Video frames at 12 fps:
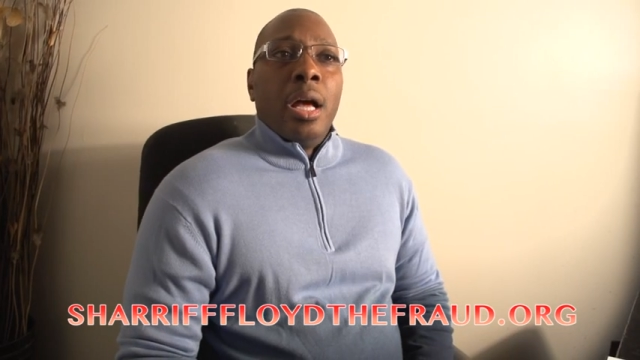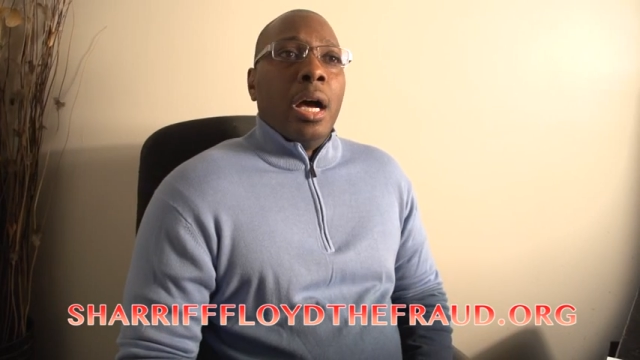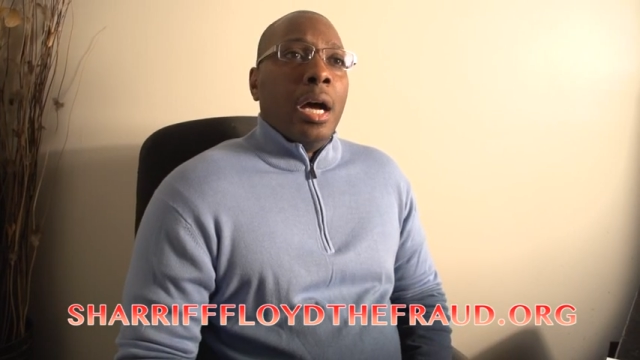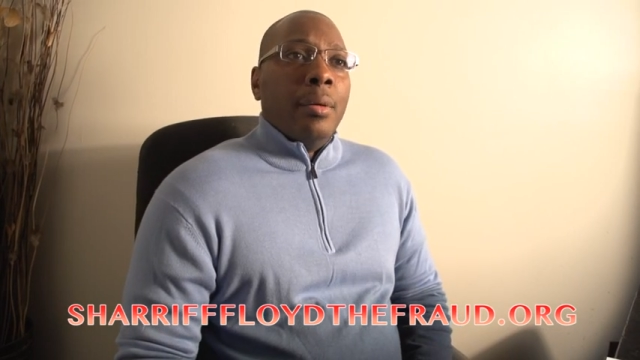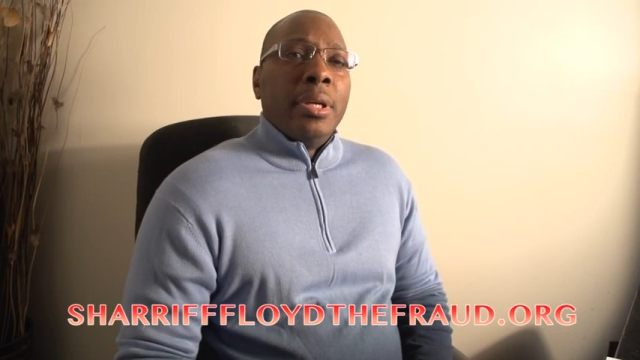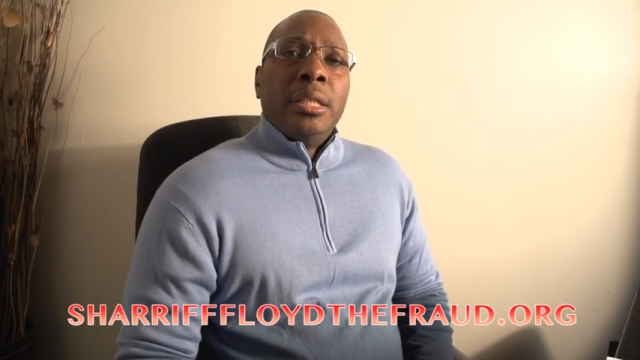
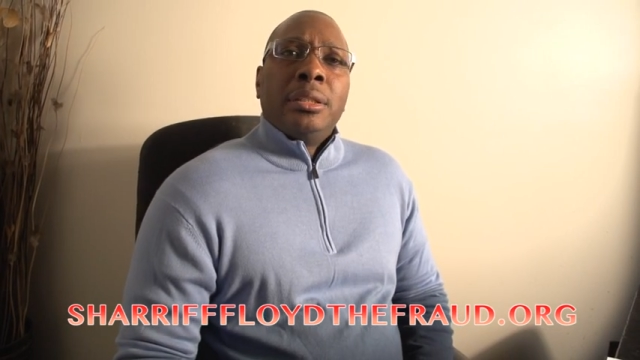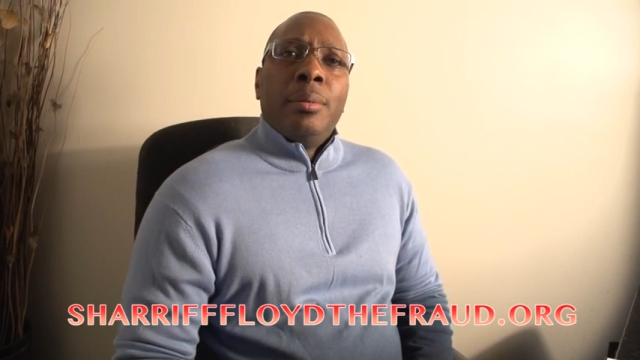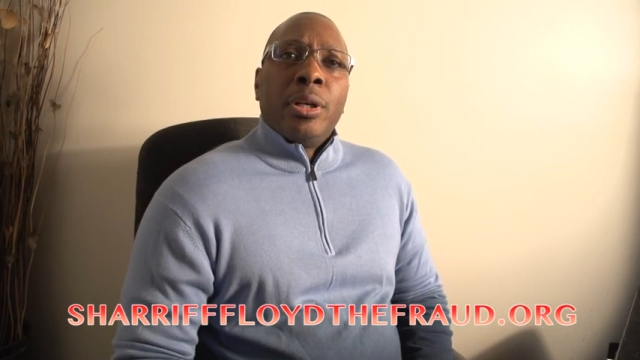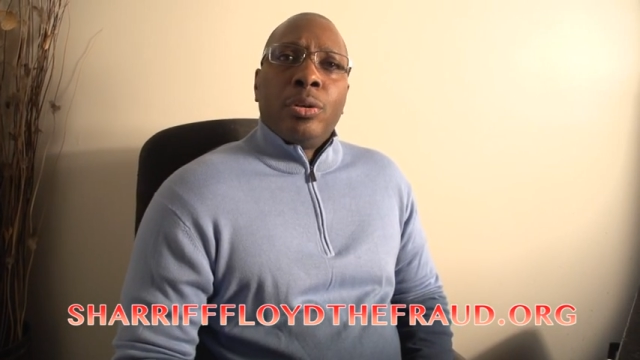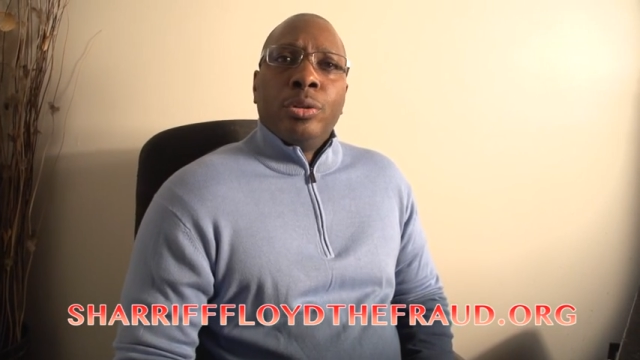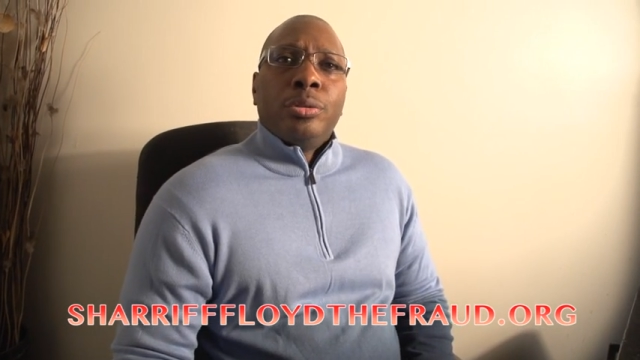Um,
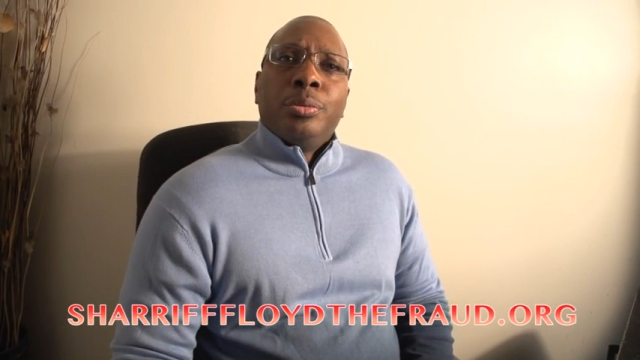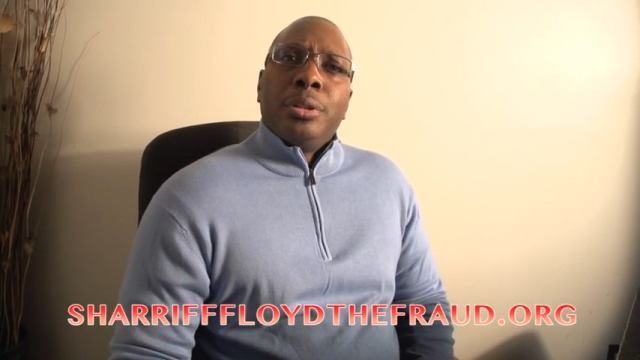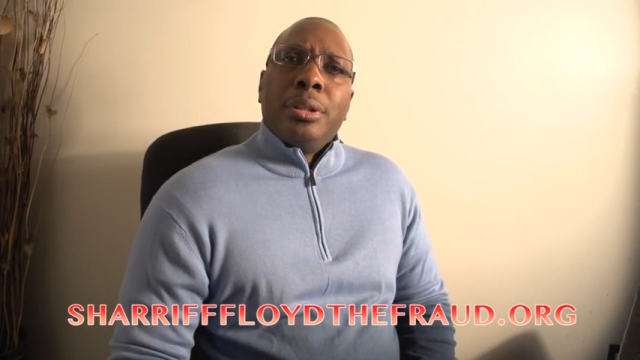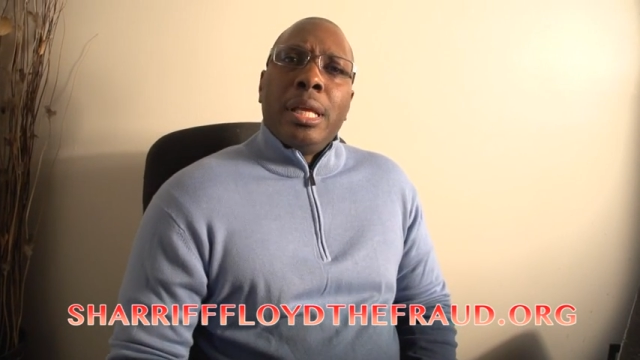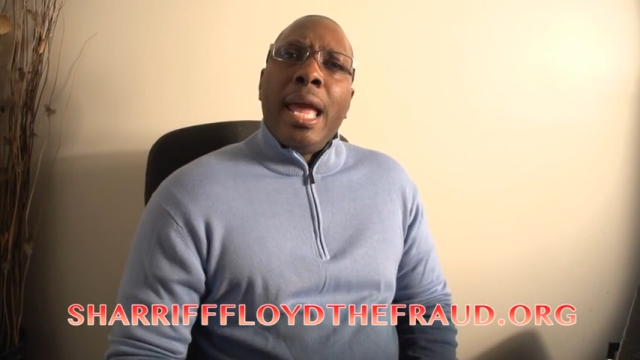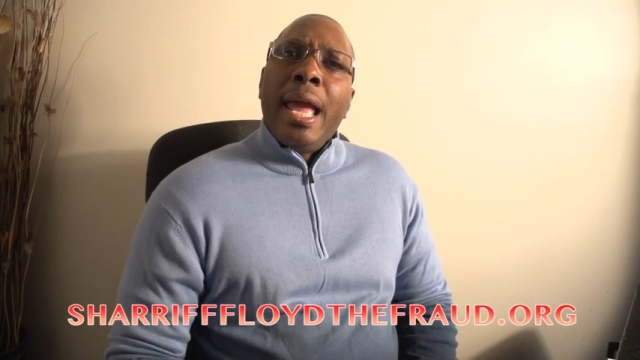anytime a coach
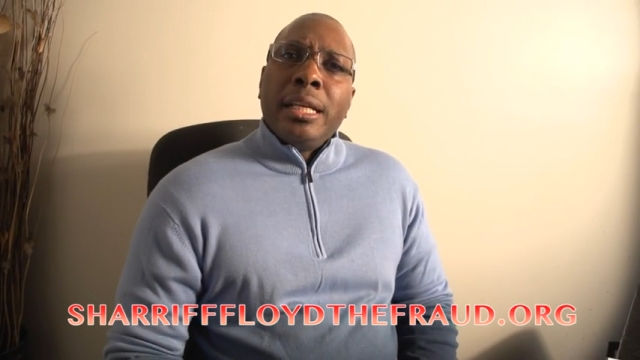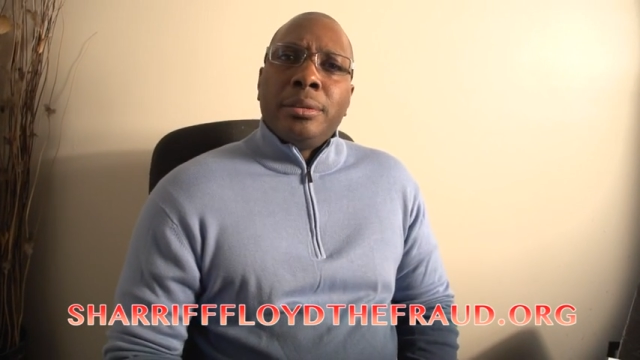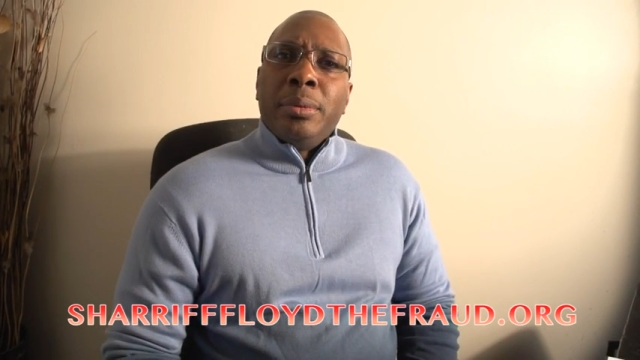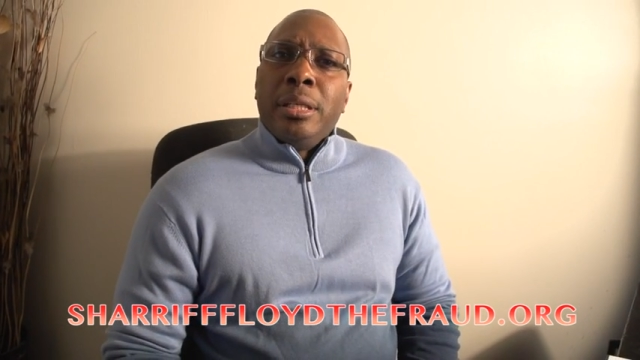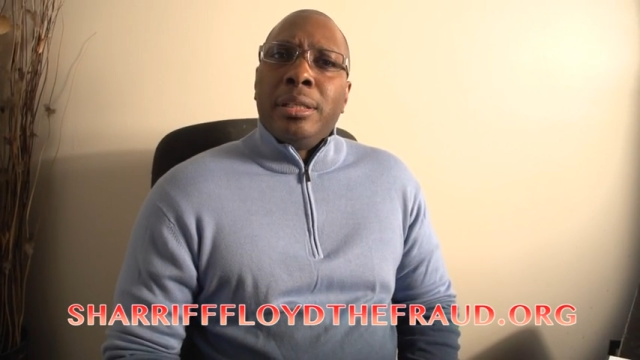would ask me,